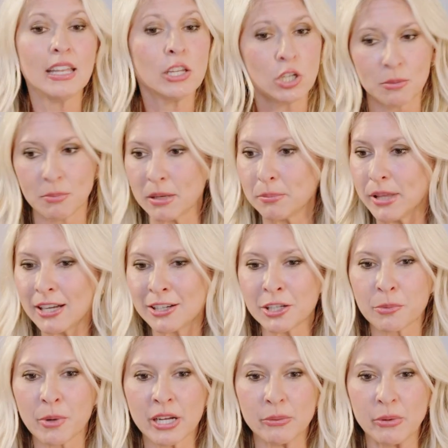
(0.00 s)
And it could be a planner you're
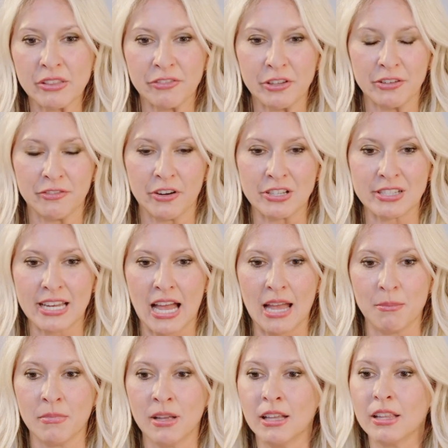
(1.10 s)
working with for the first
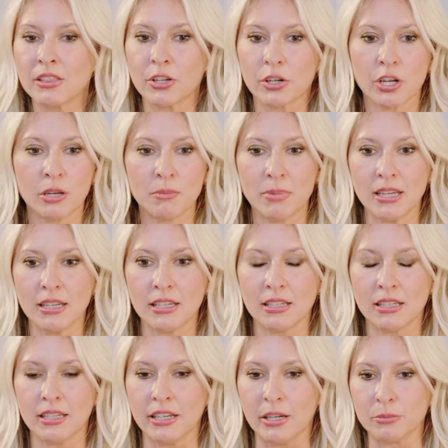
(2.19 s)
time. There could be,
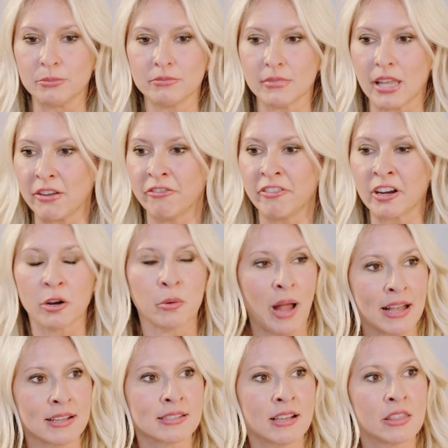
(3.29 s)
like Vera
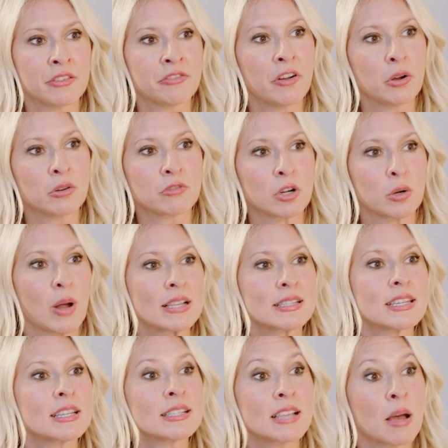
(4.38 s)
Wang's on the phone
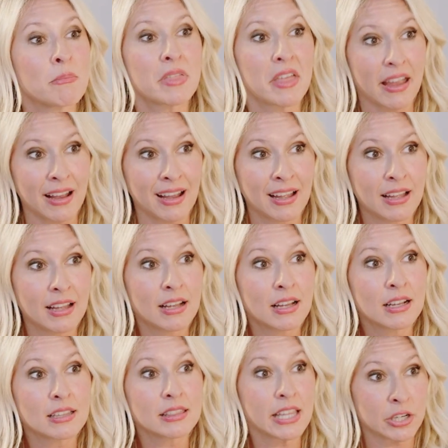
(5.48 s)
requesting something,
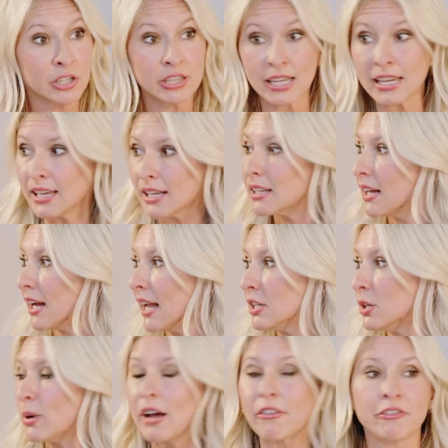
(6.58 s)
literally. And
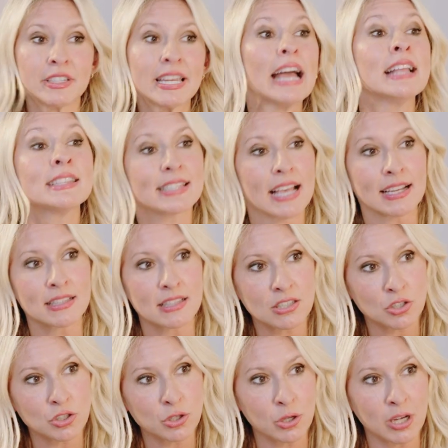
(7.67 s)
you have 10 seconds
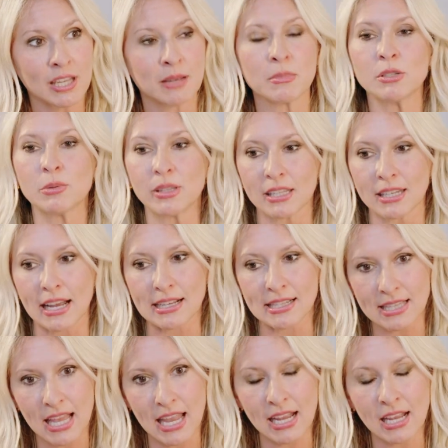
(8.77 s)
to shoot it in between the next
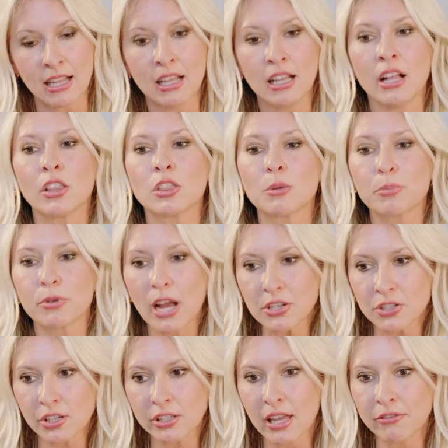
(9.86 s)
thing. The
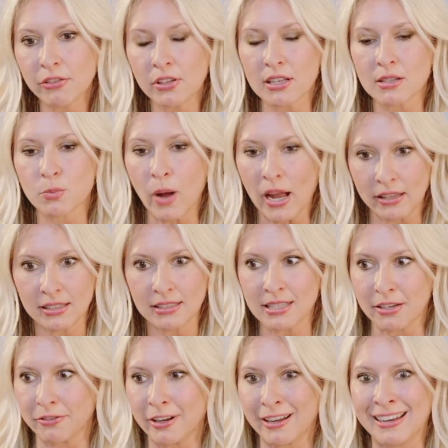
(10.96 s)
pressure level is wildly
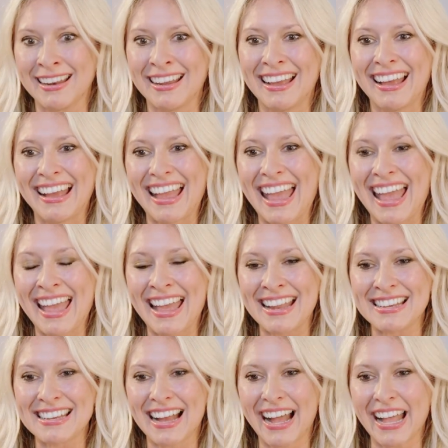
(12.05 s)
different.
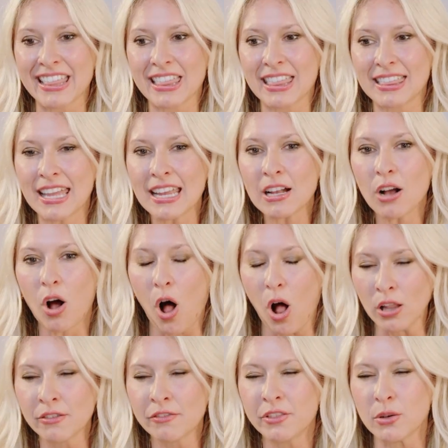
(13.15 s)
And I think
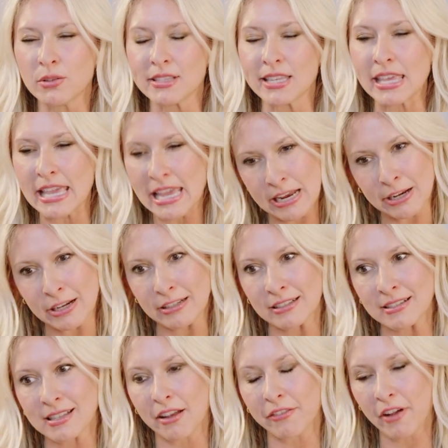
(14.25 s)
all of those years of